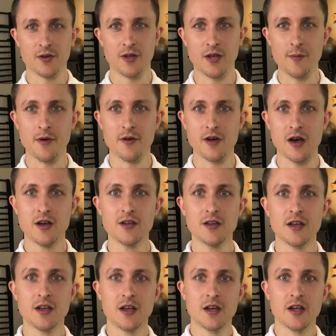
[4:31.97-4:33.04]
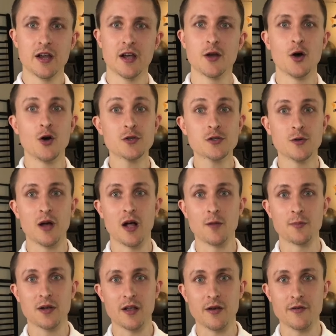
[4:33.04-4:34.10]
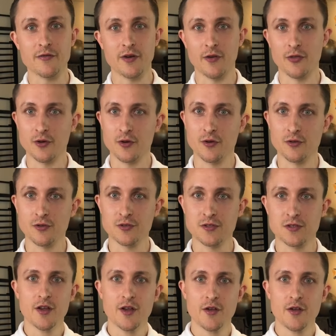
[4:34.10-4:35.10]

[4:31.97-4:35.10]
An MRI can also help clarify the cause.